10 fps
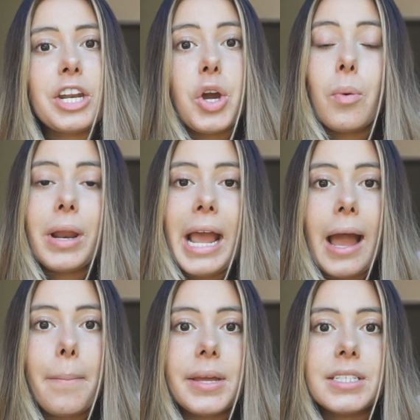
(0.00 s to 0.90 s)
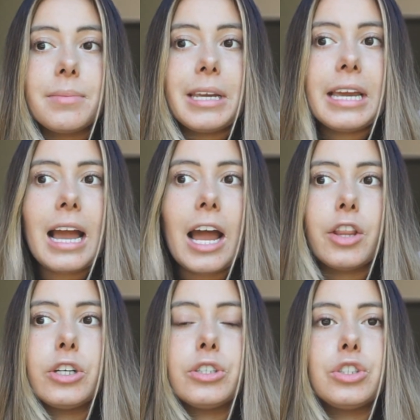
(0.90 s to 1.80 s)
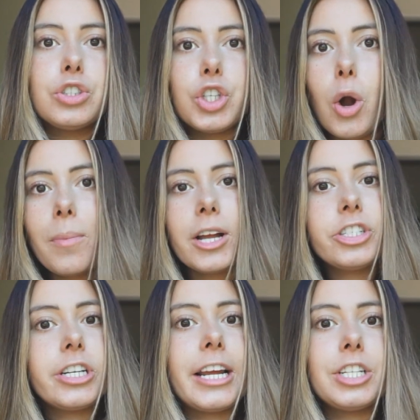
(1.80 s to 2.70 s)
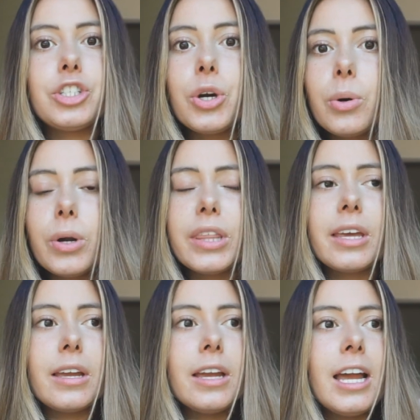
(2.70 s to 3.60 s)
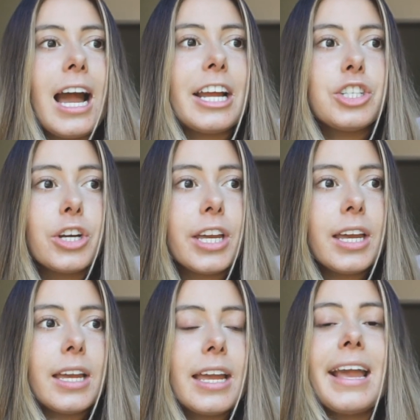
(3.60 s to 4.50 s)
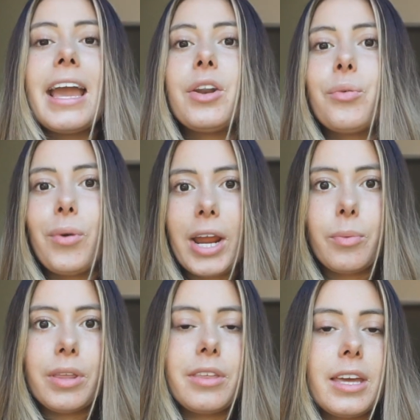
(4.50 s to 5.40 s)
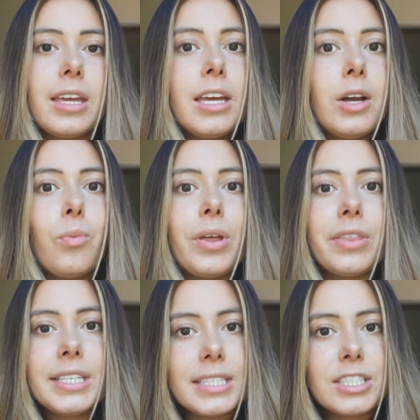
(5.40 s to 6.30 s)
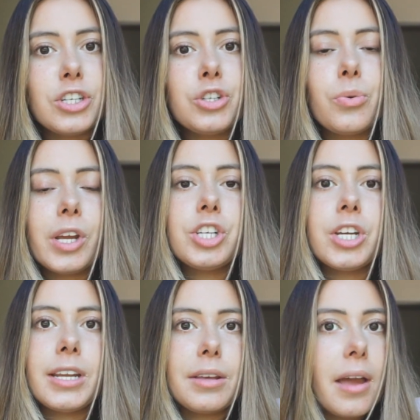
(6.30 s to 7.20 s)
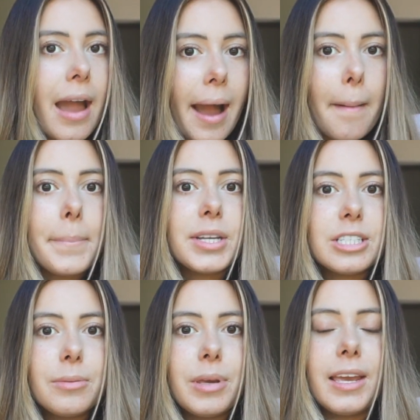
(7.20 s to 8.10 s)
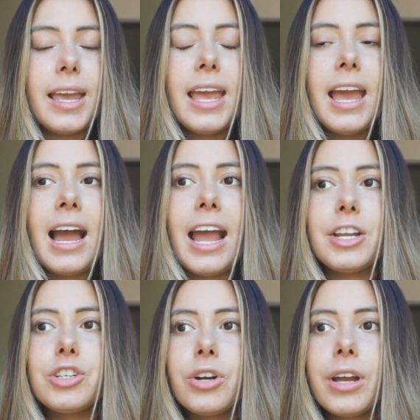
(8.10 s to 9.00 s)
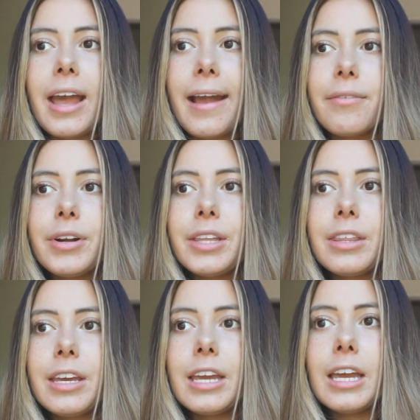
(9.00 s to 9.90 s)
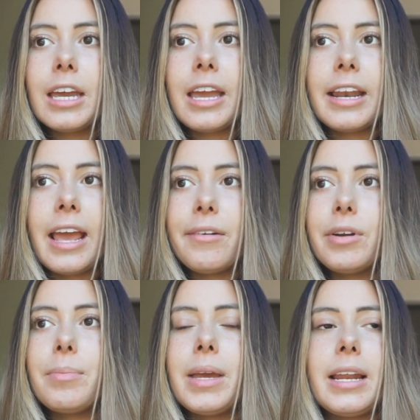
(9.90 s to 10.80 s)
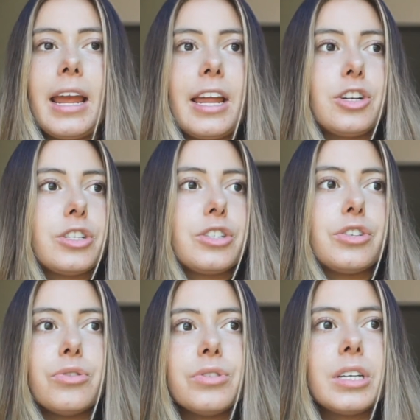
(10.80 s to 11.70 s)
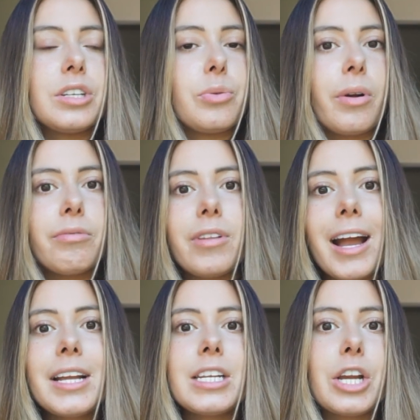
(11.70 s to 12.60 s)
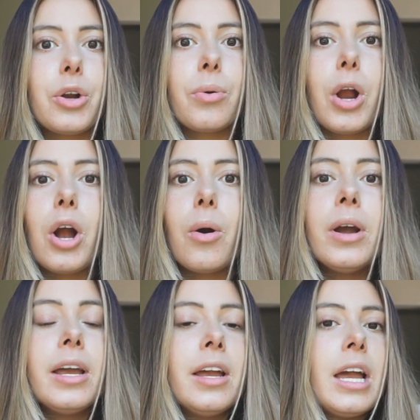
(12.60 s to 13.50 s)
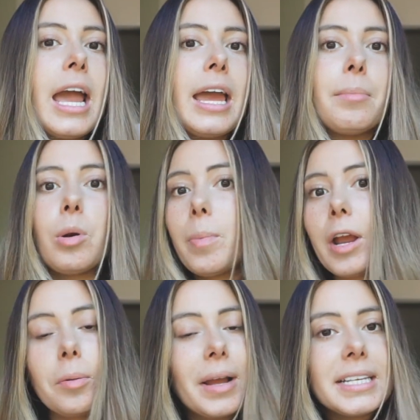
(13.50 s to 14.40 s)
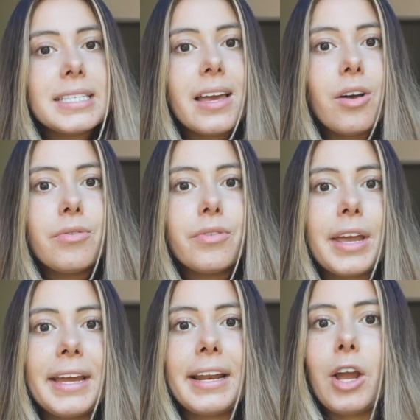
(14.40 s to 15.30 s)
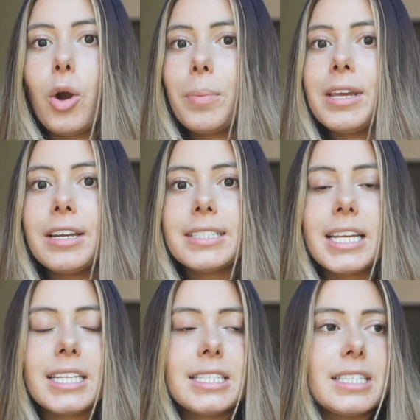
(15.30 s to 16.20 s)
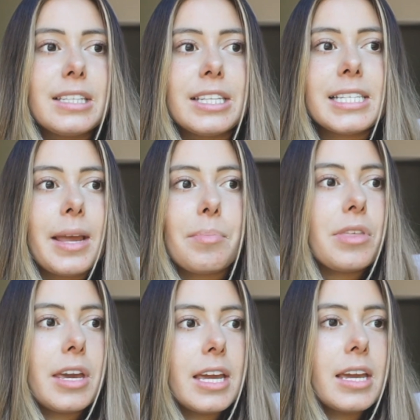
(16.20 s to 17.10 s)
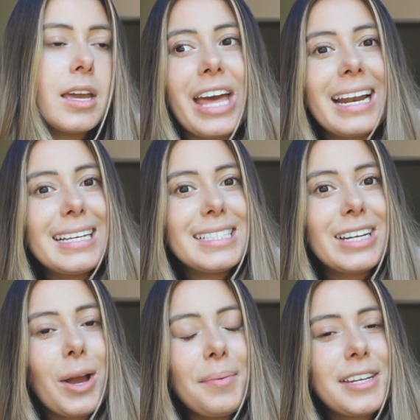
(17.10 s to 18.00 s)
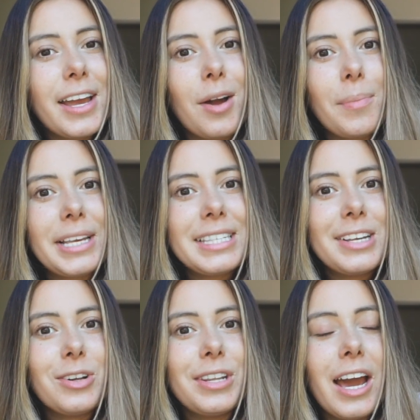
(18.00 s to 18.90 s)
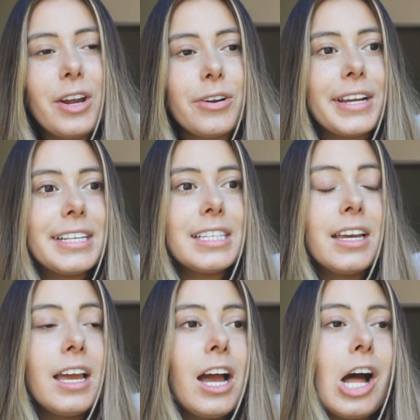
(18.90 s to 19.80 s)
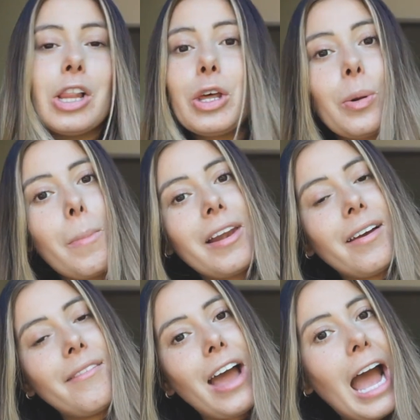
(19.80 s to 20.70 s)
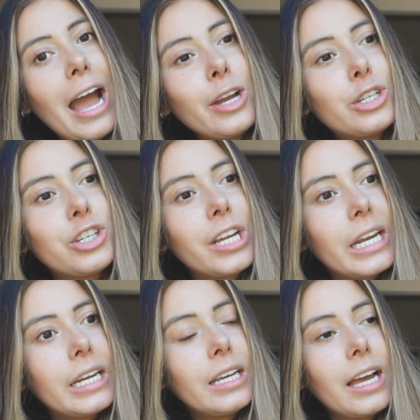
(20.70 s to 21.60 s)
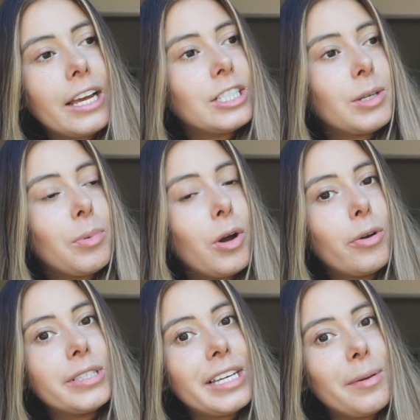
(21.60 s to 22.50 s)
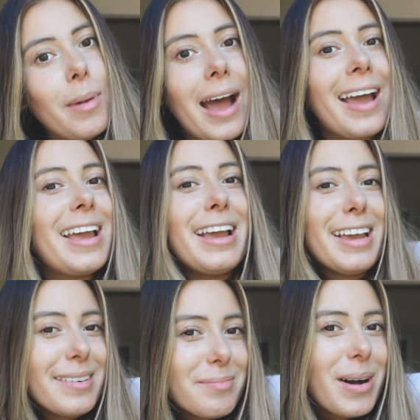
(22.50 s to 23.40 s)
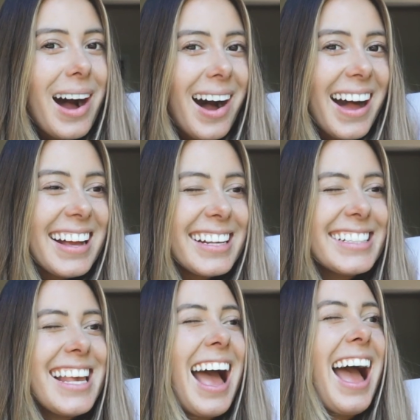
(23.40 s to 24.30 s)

know when it happened to me, I learned so much, and I took it and ran with it. When this situation happened to me, I took everything and every minute and just used it to reflect and grow and prepare myself, and I hope he does the same thing. That is an update on my single diaries. A little bit of action, I suppose, in my inbox.